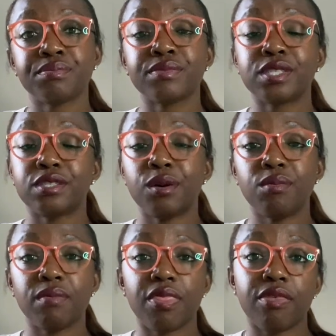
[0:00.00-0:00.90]
So,
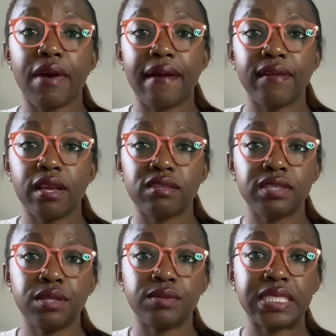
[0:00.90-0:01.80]
thrive in your
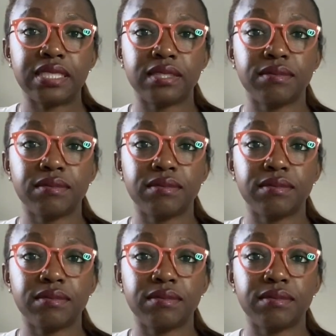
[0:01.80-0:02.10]
singleness.